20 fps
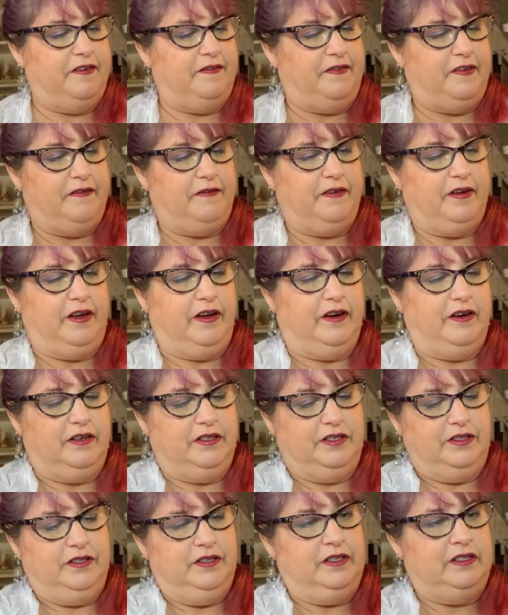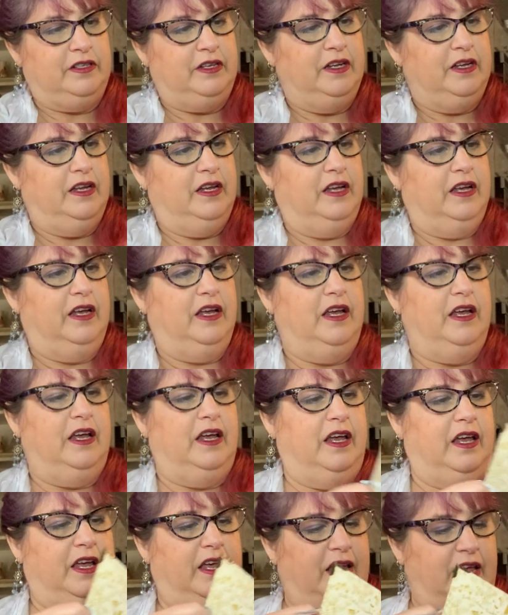favorite characters.
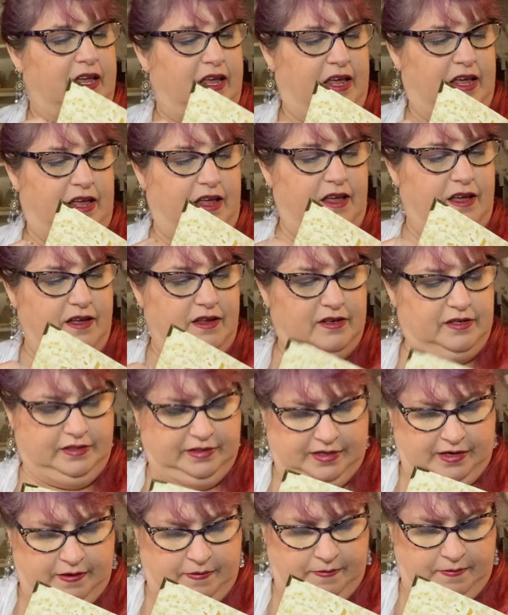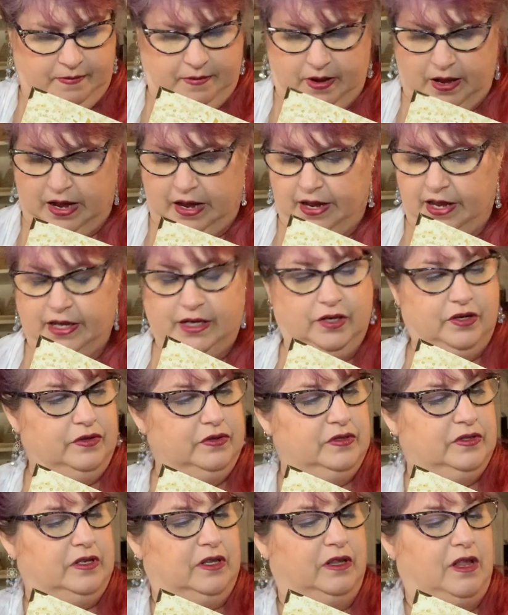And I
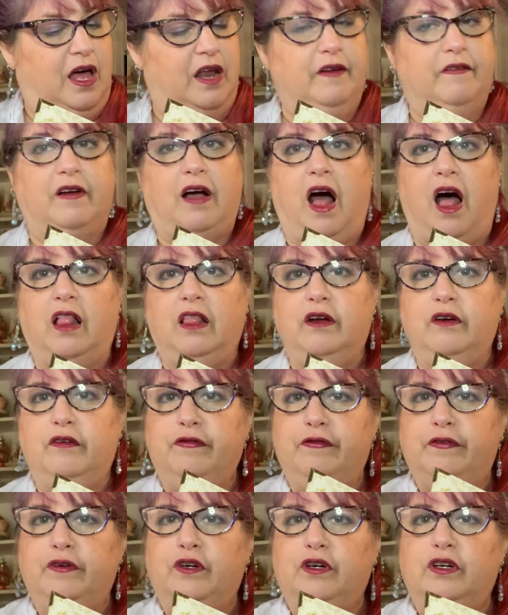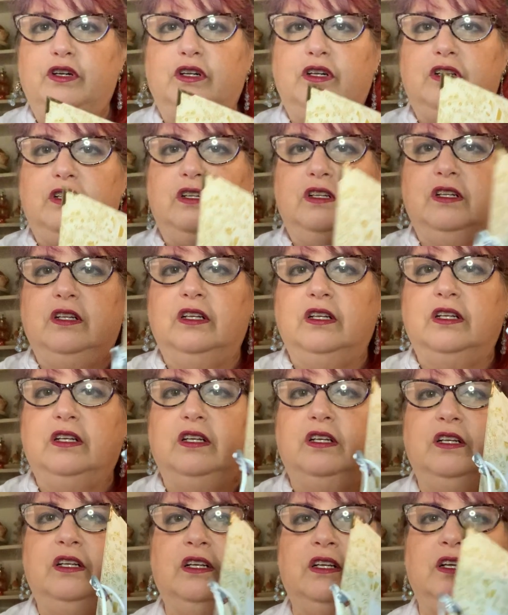used a lot of colorful
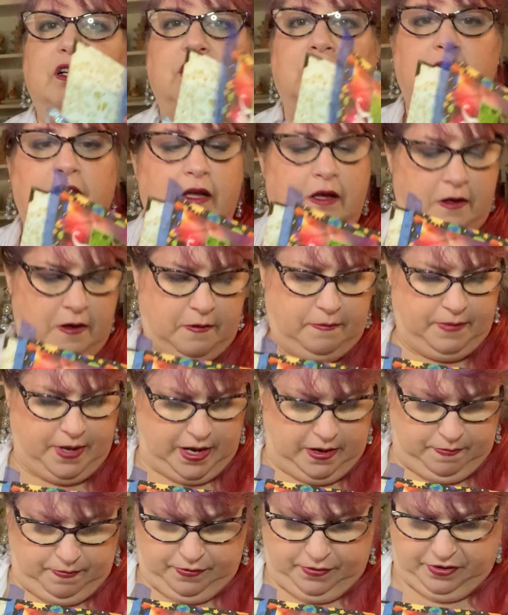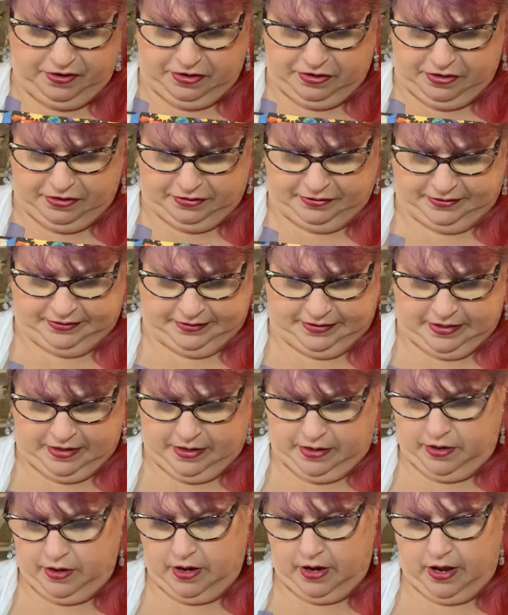papers,
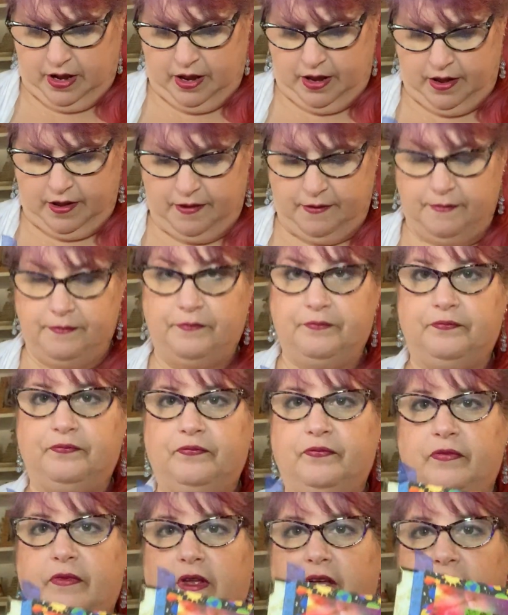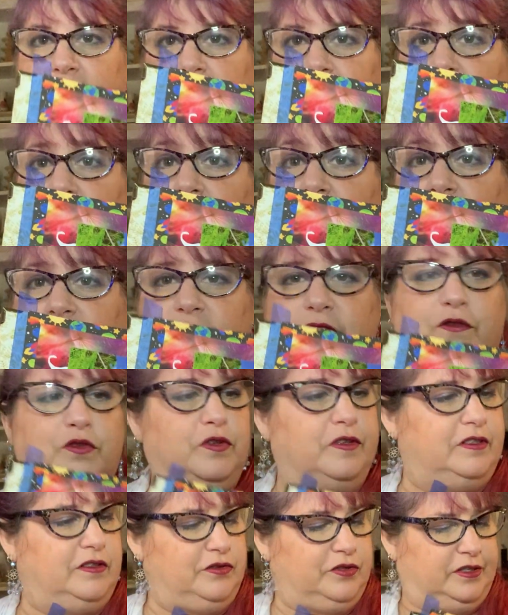and lots of
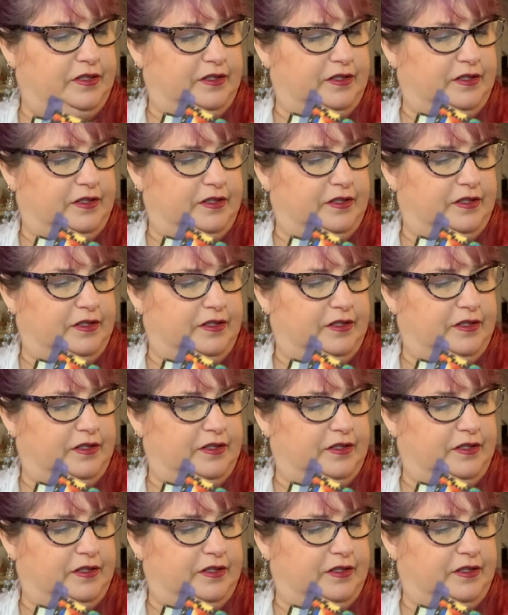Toy Story